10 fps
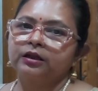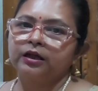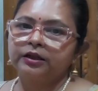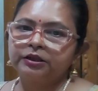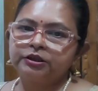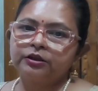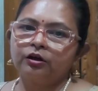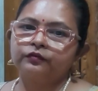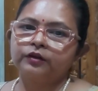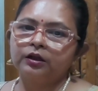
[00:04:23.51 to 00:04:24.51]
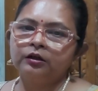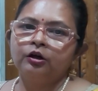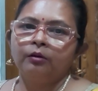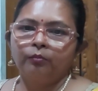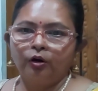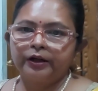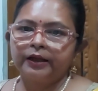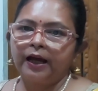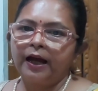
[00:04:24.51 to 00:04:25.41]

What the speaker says: condition of the body,